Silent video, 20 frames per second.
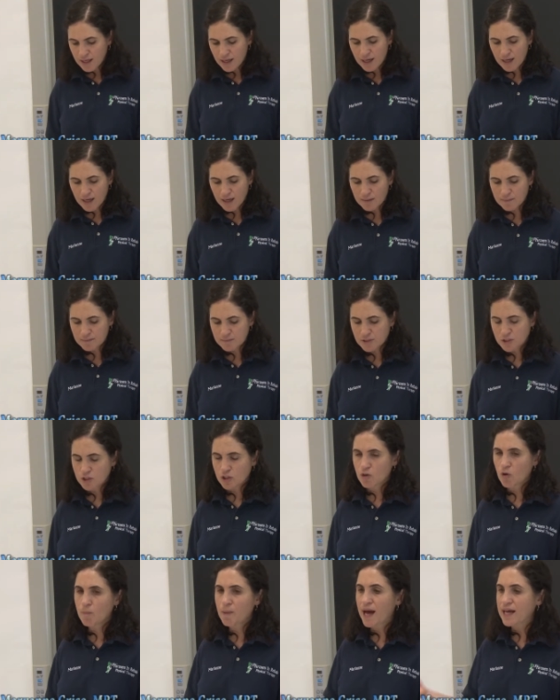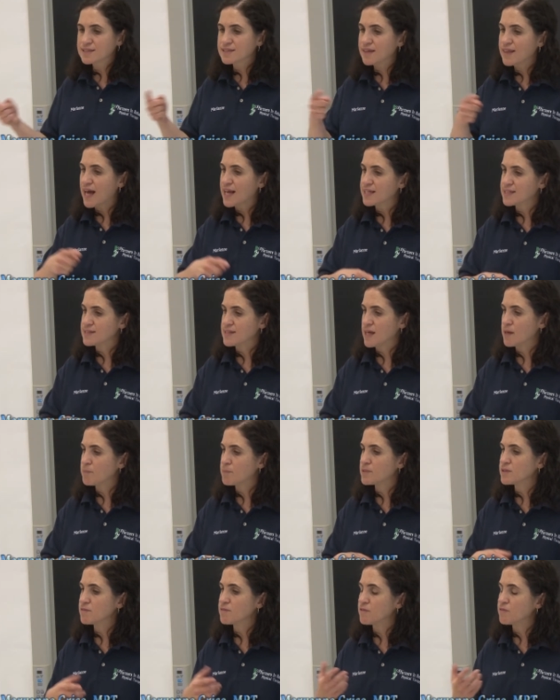Um, to go back to that
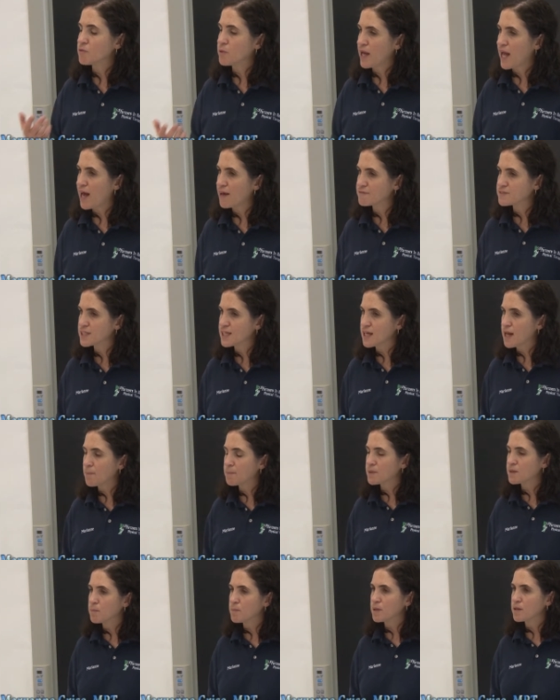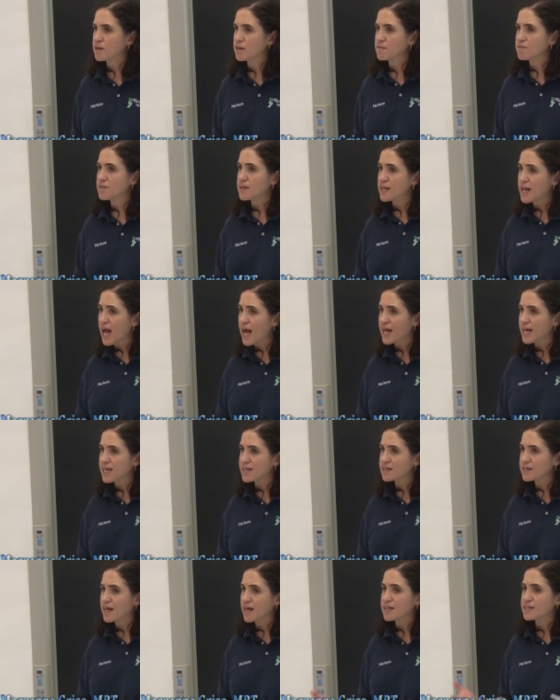example of if we have to get up in the middle of the night
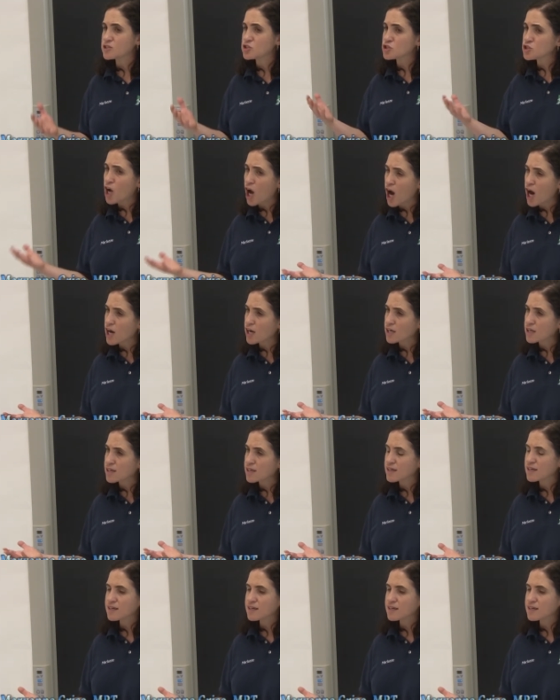and it's dark,